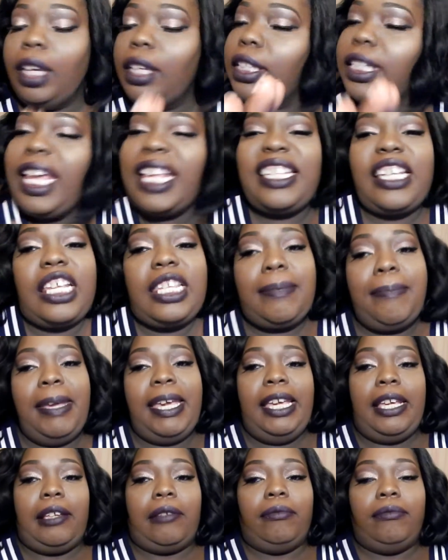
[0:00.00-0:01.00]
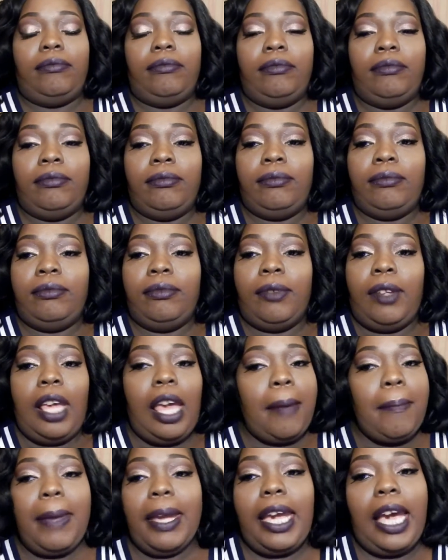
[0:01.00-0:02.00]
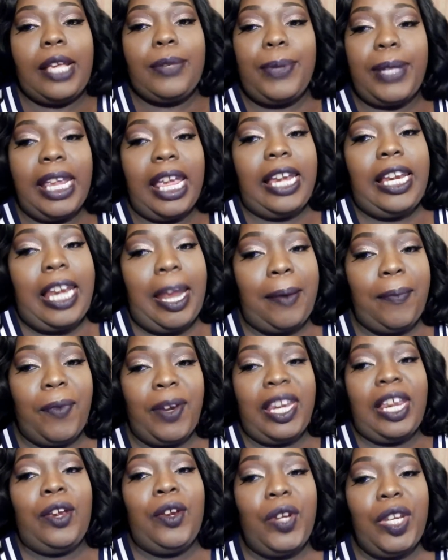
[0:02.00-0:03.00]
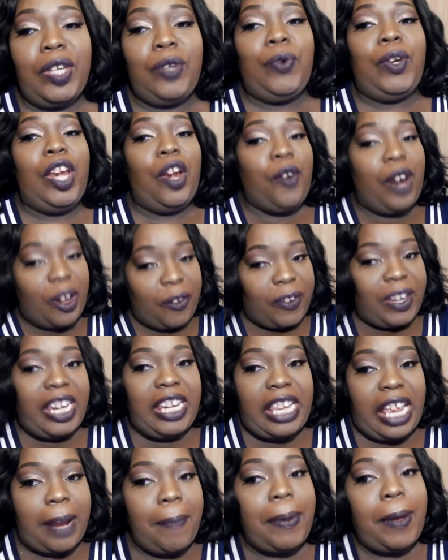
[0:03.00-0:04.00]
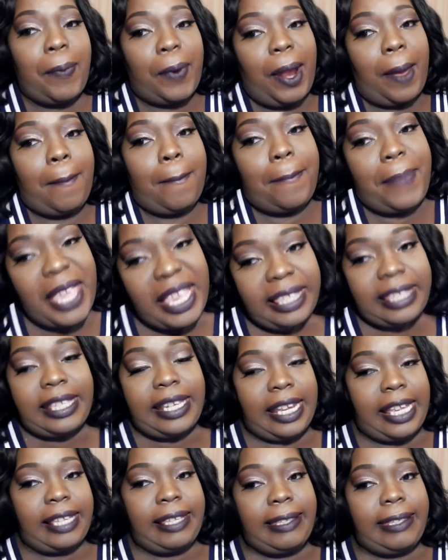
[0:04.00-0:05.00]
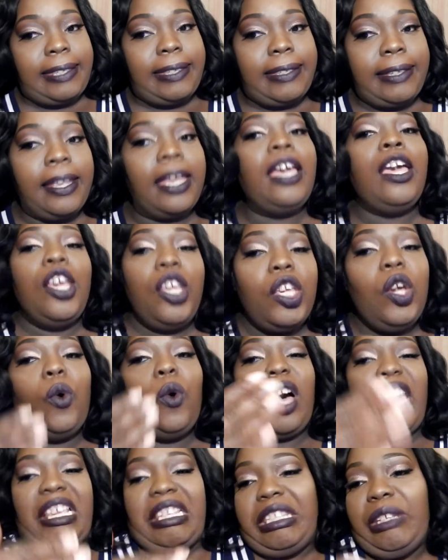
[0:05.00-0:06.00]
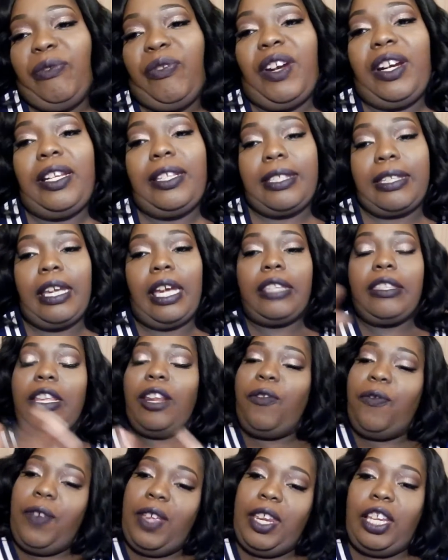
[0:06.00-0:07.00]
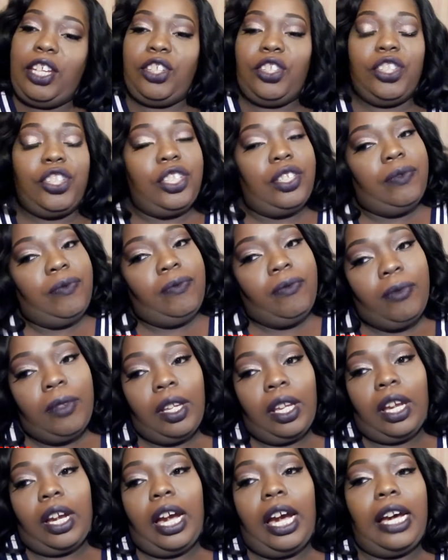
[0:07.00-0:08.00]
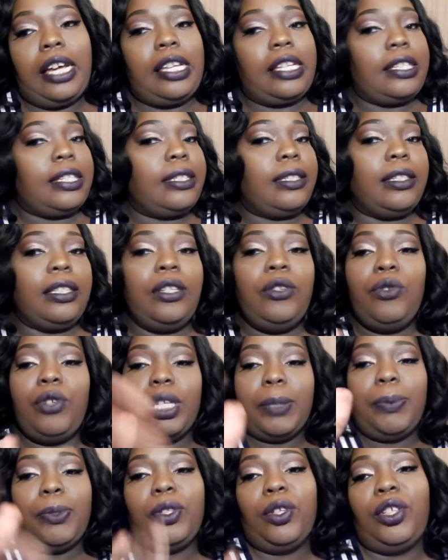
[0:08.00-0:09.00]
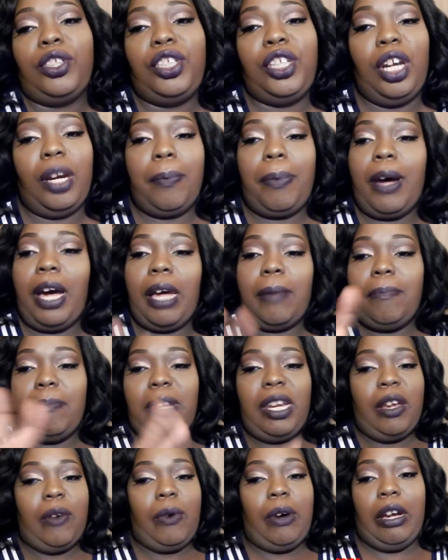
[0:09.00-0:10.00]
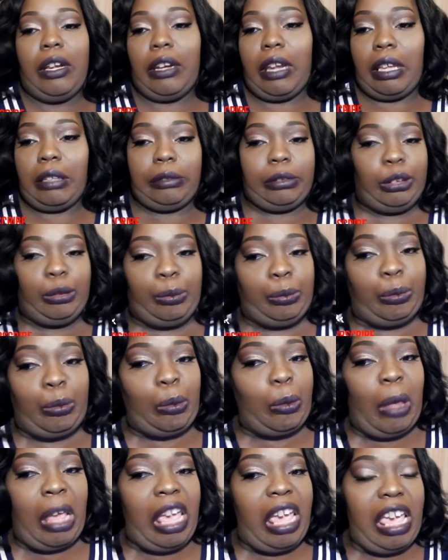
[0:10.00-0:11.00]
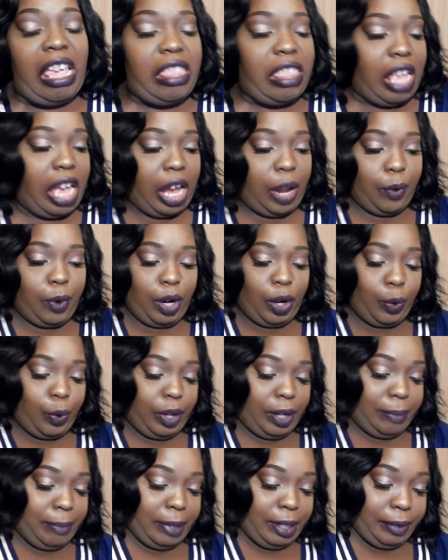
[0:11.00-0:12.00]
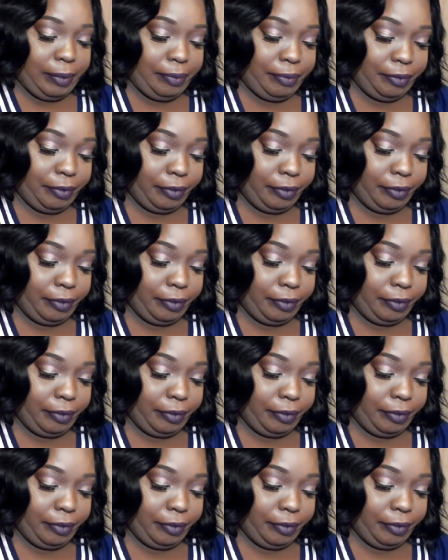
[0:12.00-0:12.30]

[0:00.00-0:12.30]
That's just me. Because when you're not, when you're ready for any of the people them business, you want to see from the start to the finish. As you just put out your part, me don't want that. It not work with me.